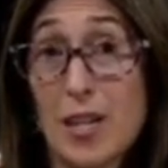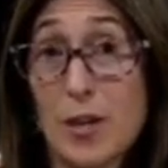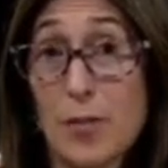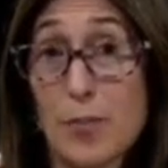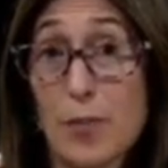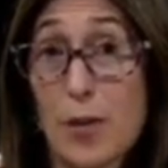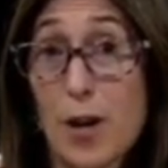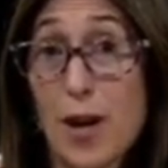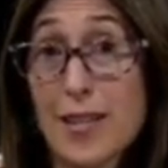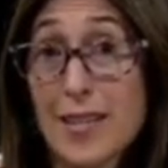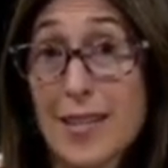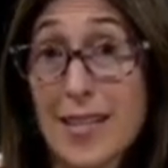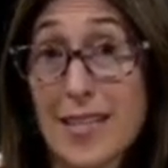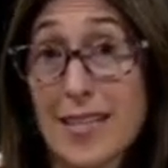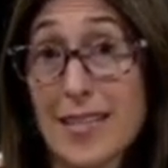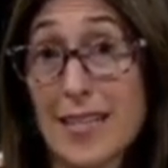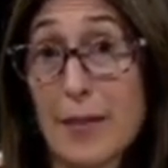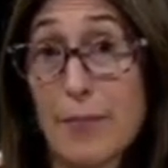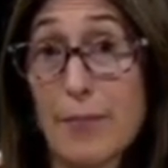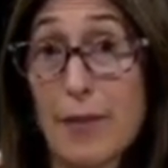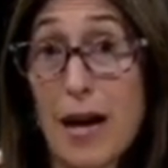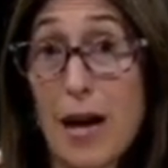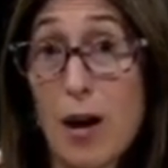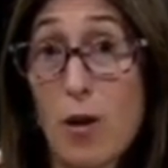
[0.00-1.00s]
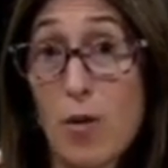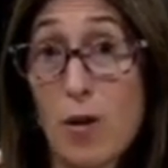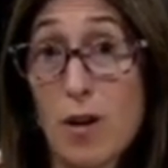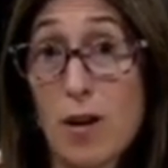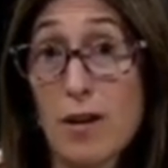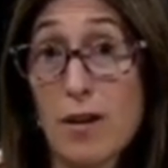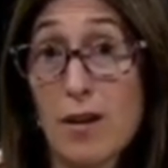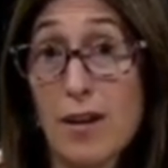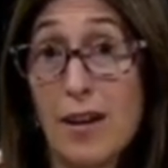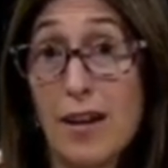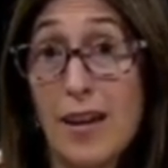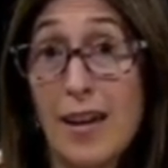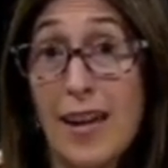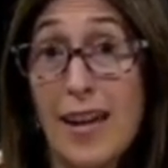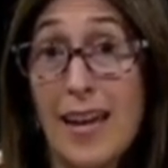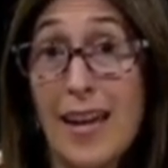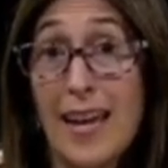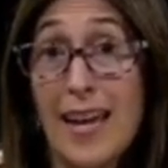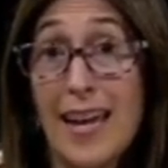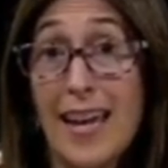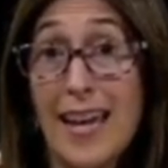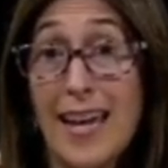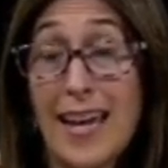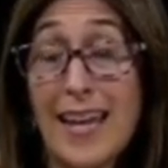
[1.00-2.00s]
processing power,
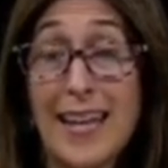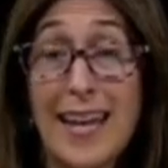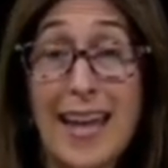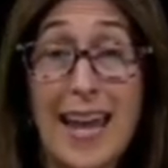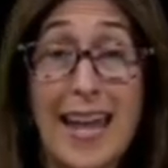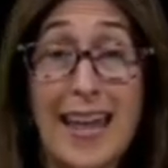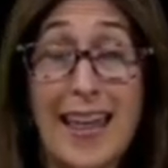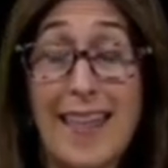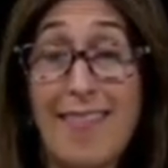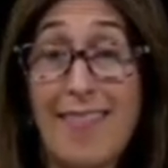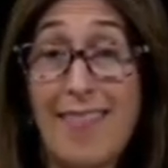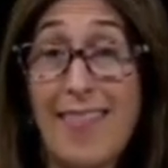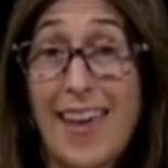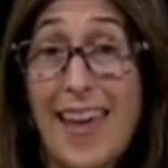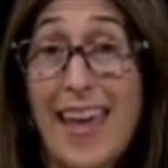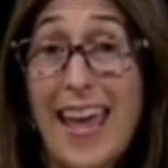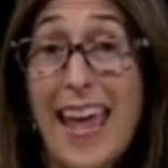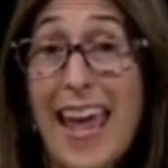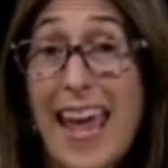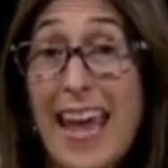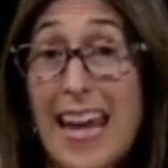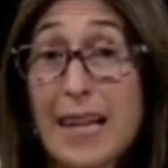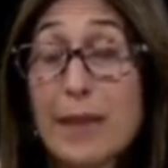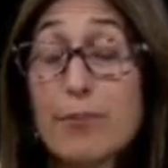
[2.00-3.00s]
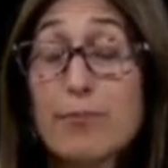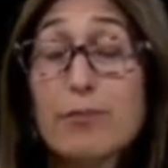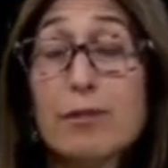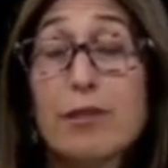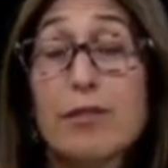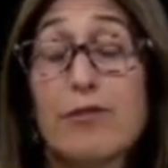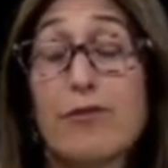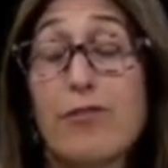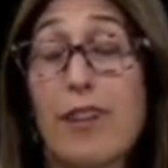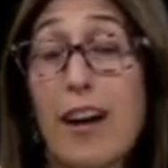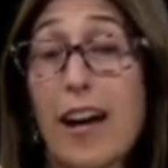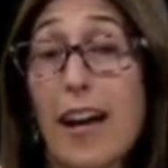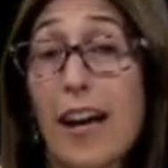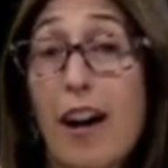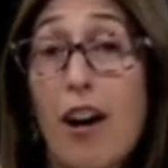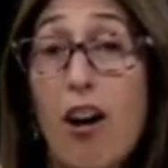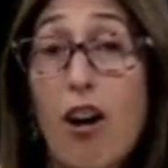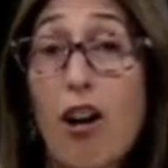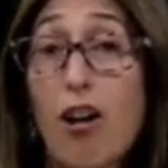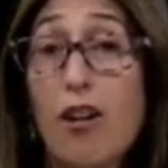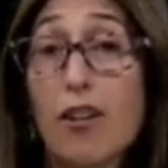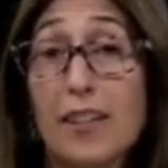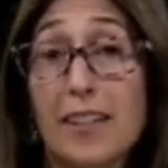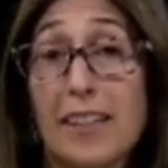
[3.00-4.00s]
and they amplify
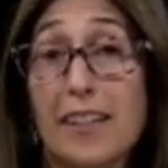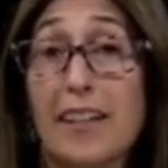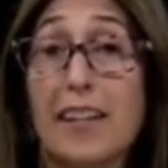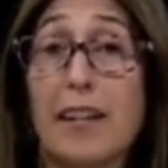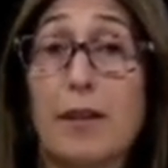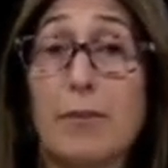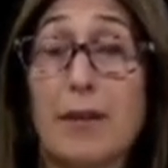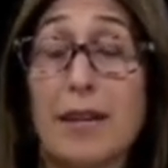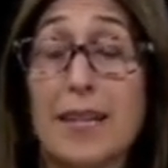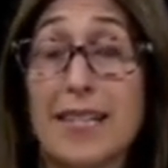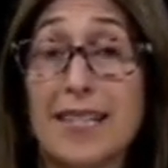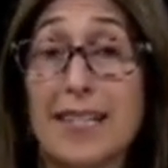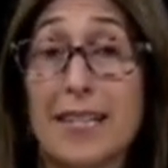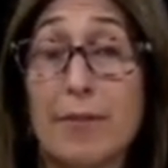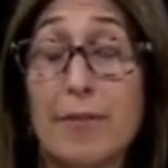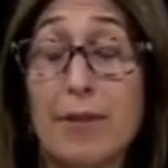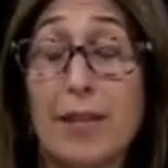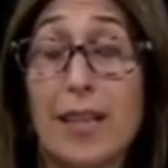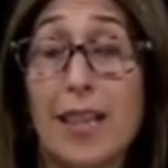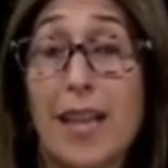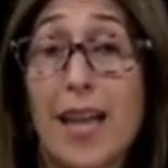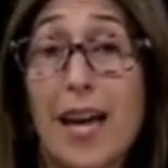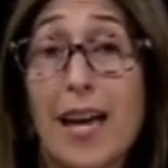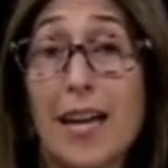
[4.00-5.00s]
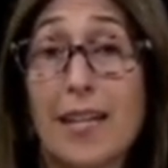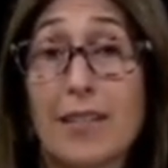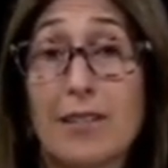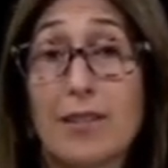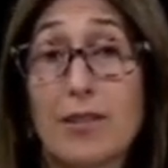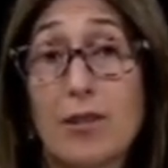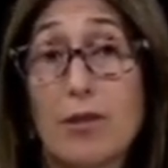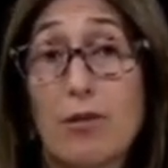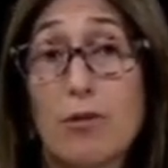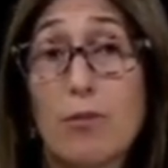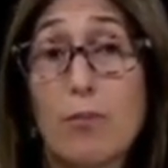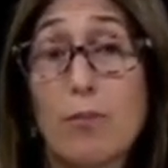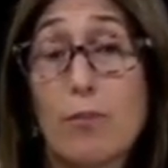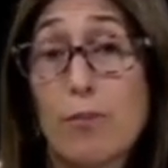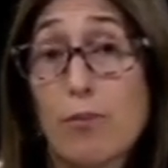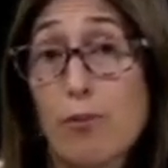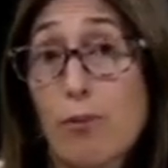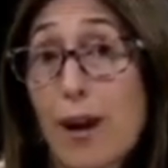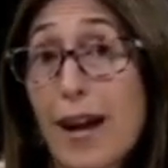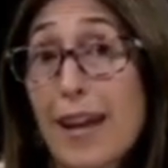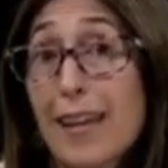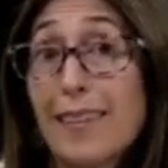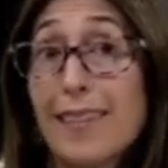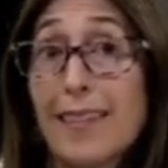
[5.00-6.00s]
all incoming stimuli. So
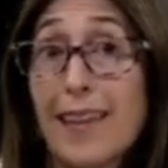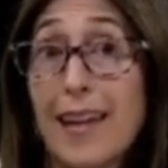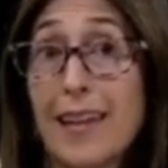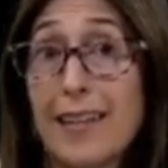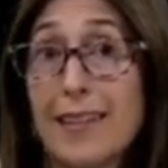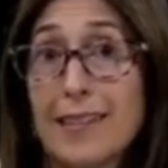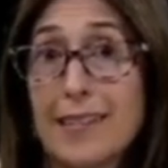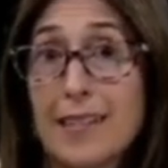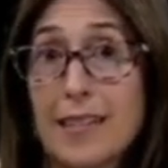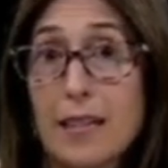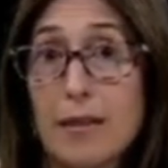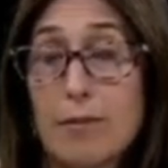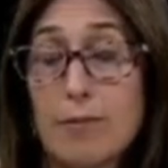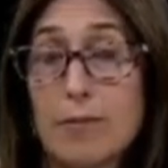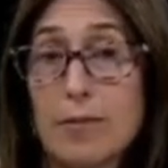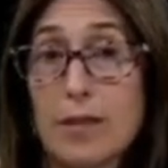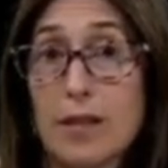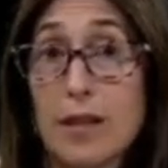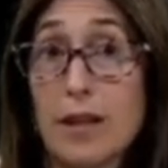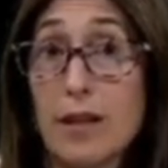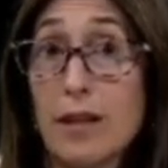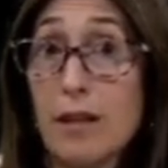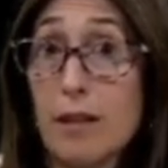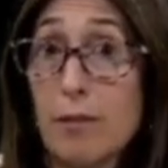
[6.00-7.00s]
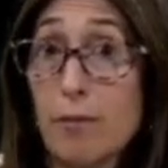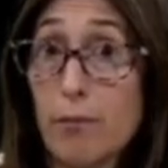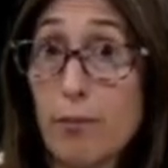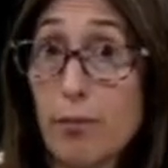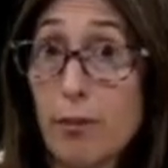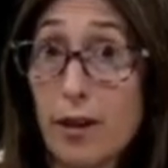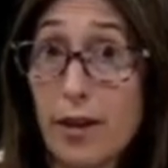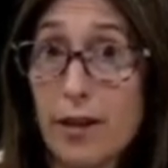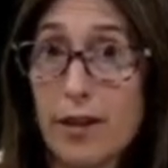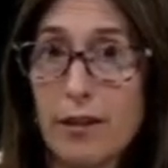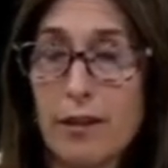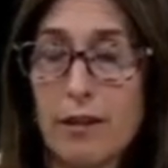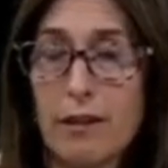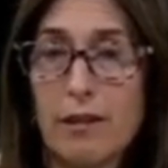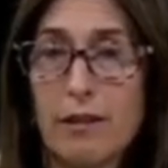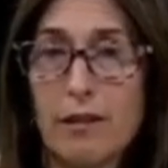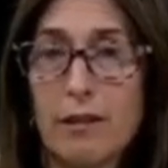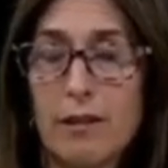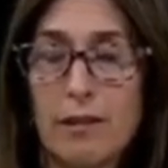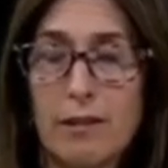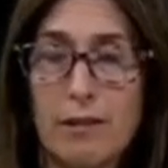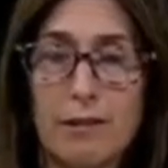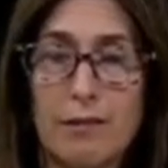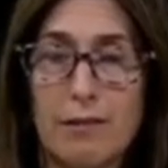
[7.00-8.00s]
bright light seems brighter,
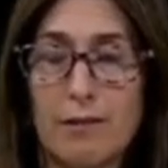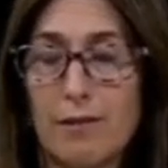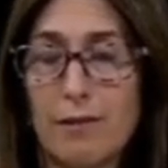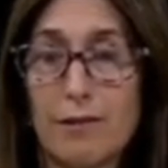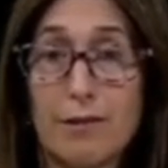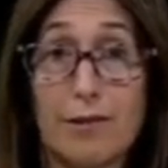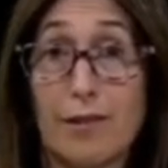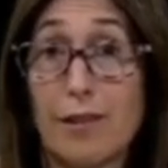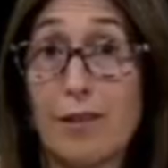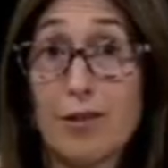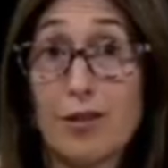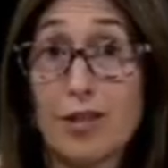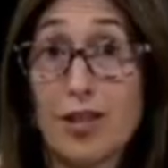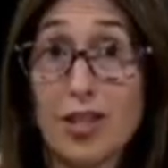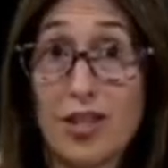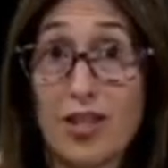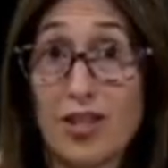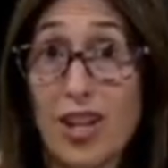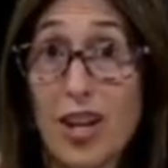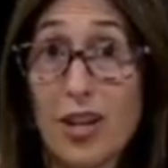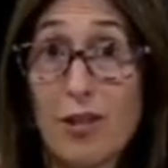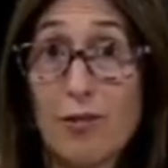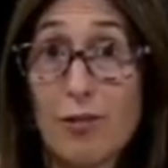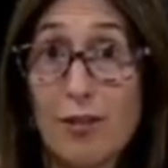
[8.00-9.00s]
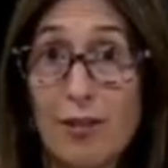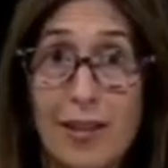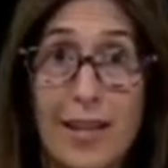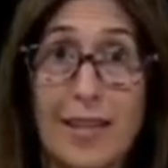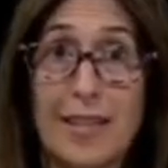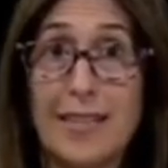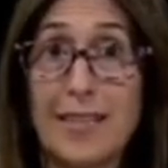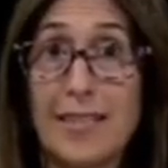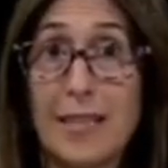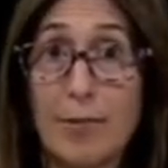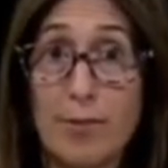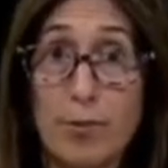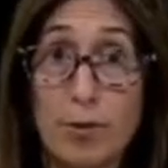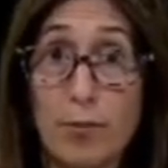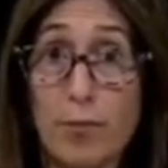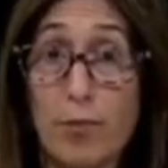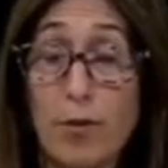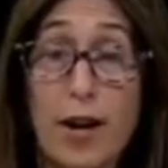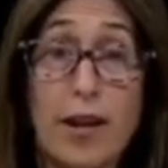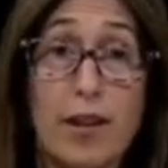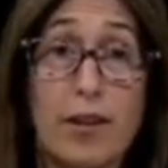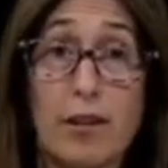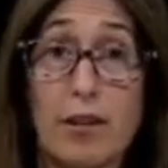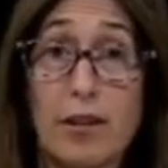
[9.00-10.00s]
or just general light seems
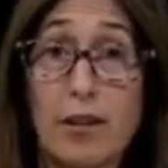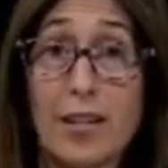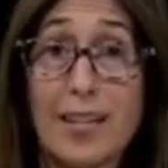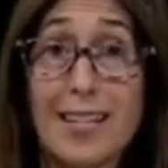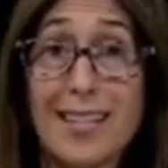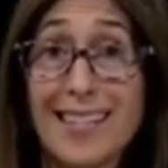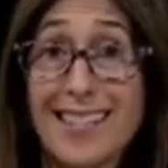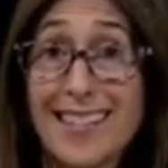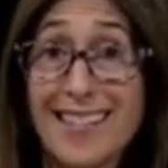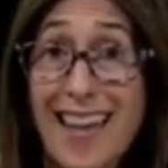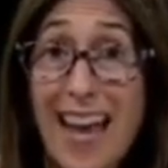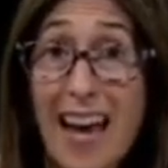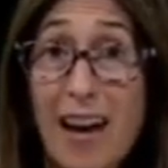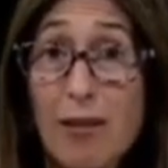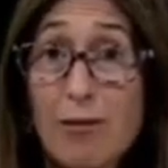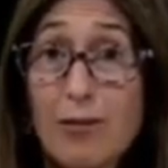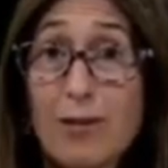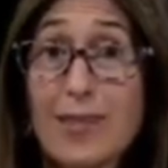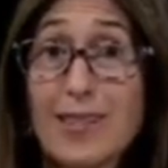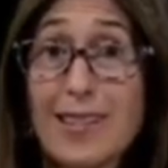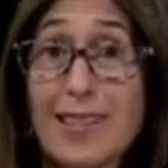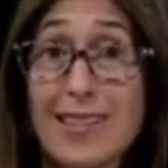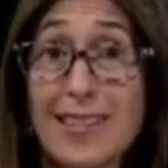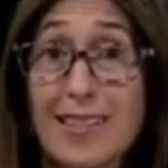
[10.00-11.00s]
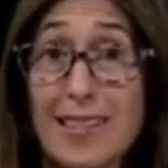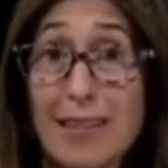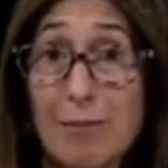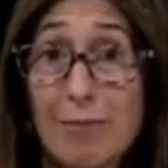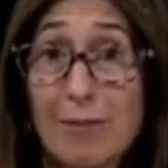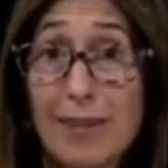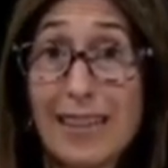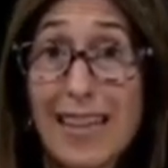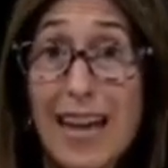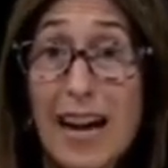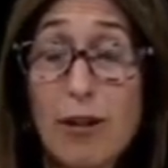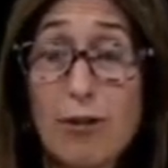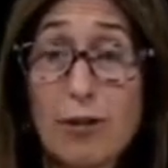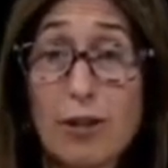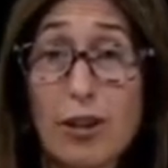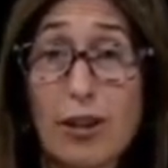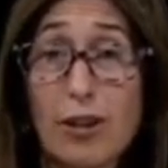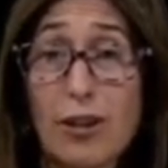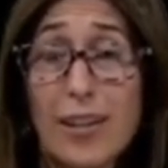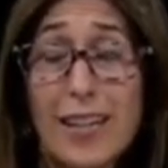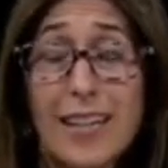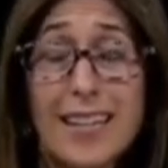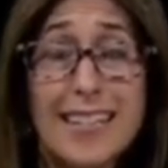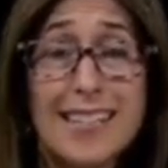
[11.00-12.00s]
brighter. Sounds seem louder.